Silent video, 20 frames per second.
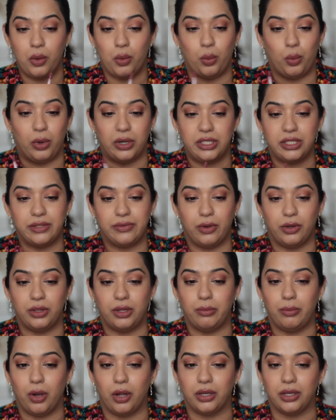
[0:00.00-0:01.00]
once for the
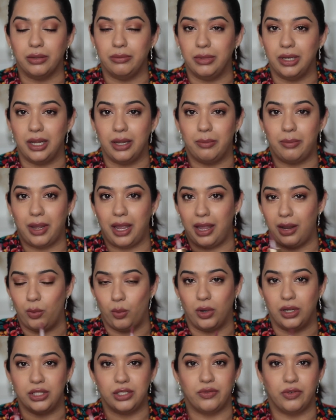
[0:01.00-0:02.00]
bottom lip and
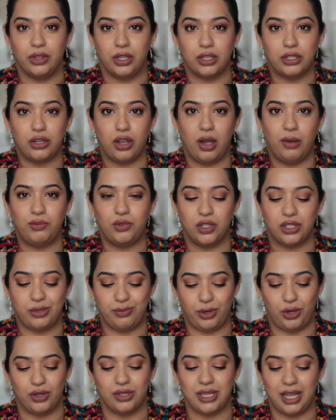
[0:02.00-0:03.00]
once for the top, just
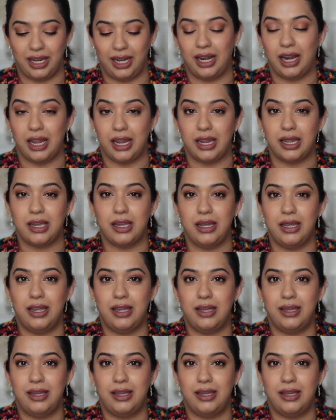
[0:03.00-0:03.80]
because I like